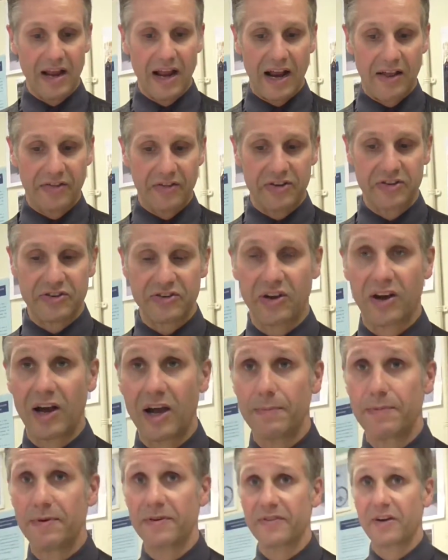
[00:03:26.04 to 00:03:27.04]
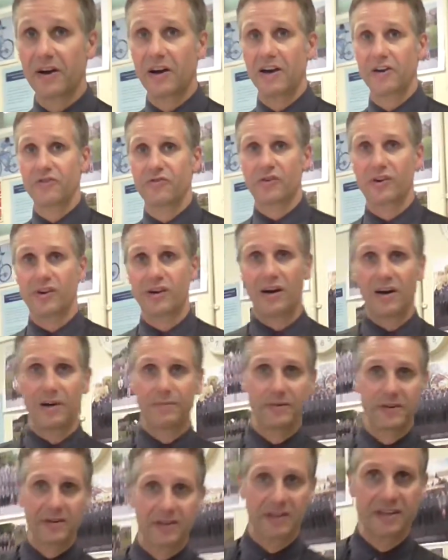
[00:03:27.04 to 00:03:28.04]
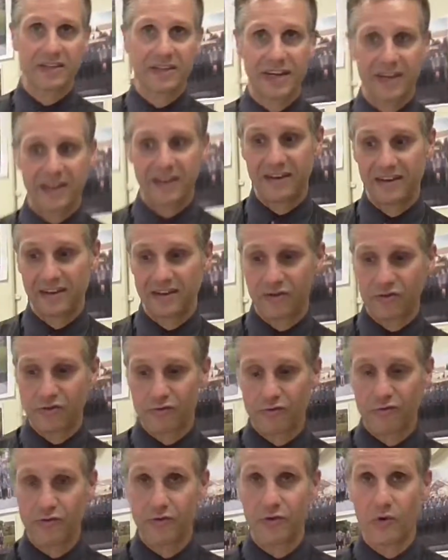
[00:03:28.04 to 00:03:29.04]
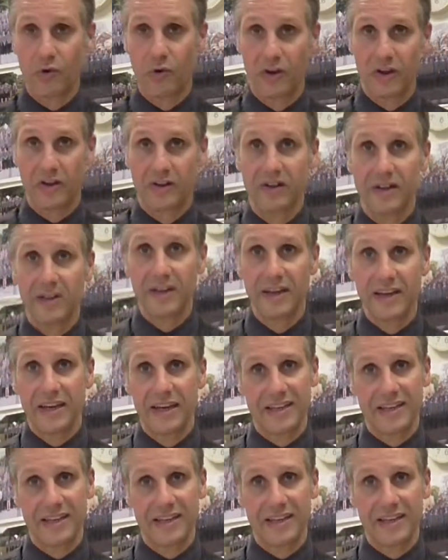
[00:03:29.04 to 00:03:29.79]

And the type of hydrocarbon contained in crude oil